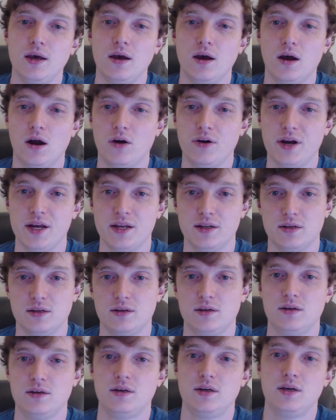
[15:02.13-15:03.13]
All right,
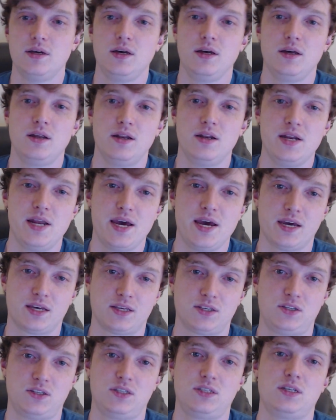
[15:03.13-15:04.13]

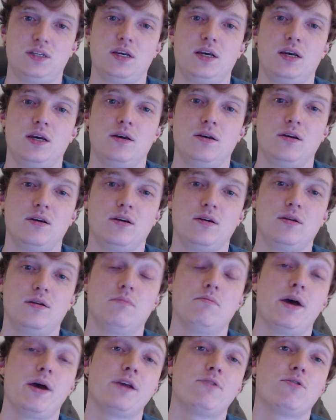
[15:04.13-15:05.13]
next,
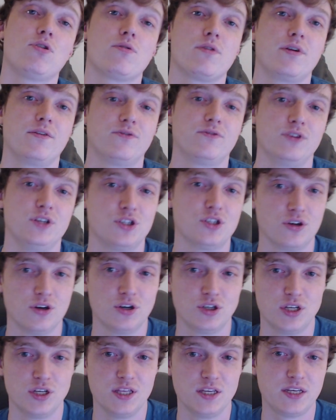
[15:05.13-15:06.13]
micro rift
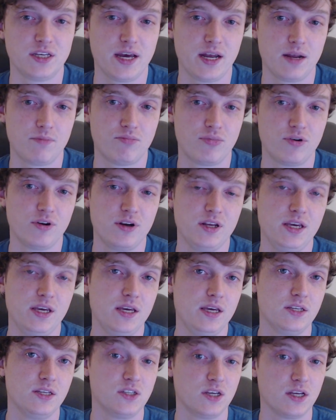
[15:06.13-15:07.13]
research, and this had a
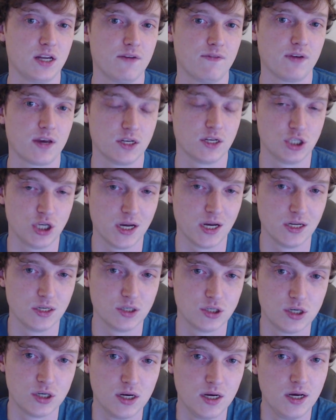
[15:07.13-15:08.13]
pretty significant
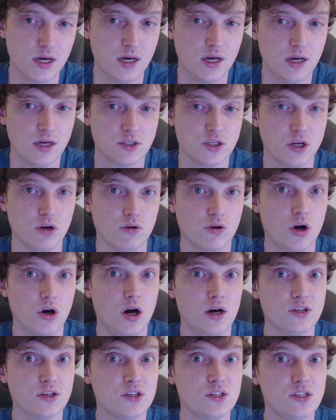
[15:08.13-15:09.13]
change. So
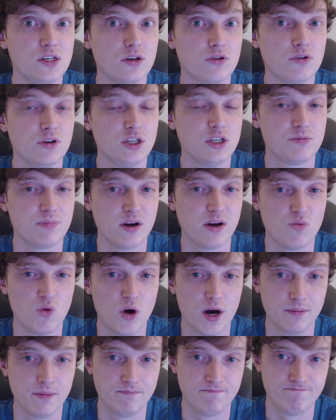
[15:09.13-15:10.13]
cost is increased by
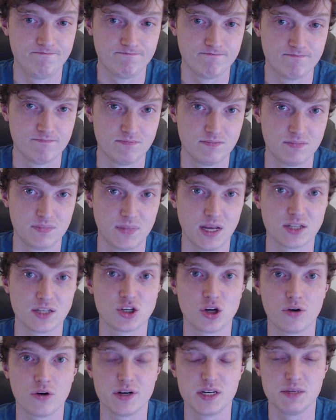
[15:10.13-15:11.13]
1. That's
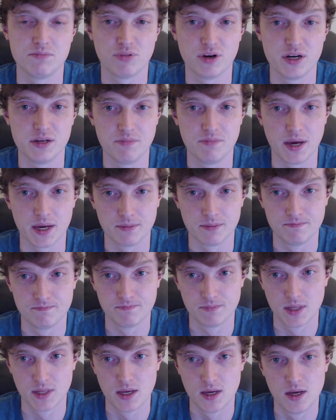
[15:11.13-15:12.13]
already pretty big.
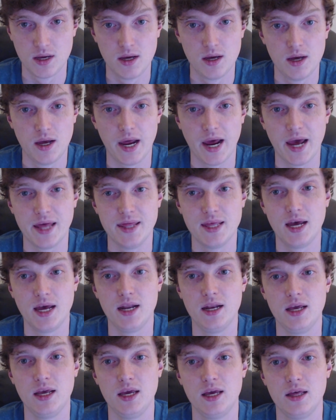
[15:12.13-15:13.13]
And
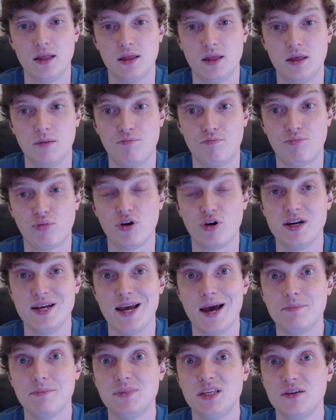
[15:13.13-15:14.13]
then the
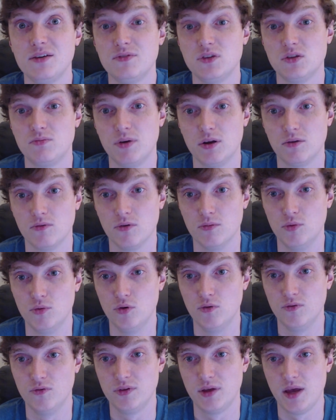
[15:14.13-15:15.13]
preemptive has been
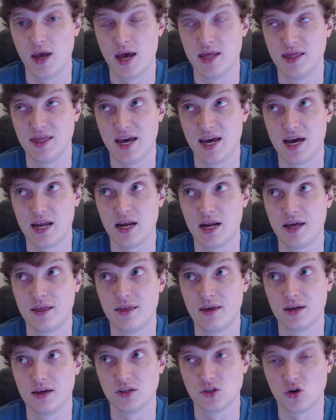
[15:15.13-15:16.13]
removed, and that I
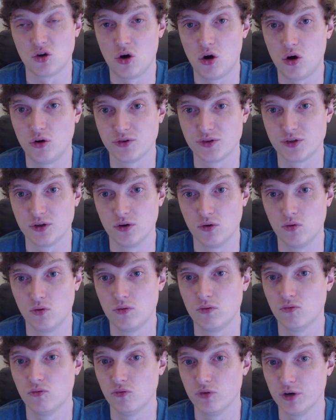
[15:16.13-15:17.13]
think is also
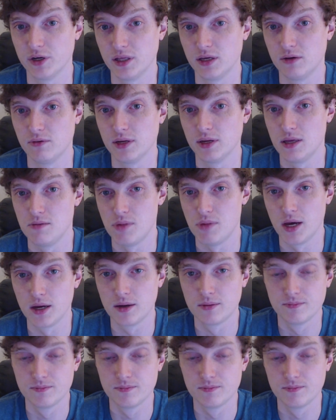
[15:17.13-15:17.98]
really, really big.